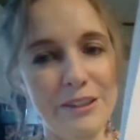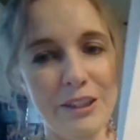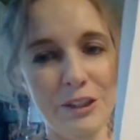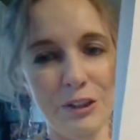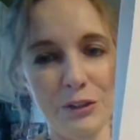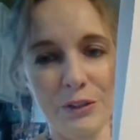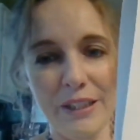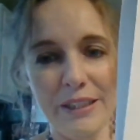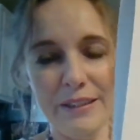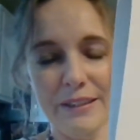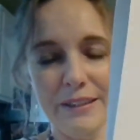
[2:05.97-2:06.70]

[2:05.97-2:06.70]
Did you get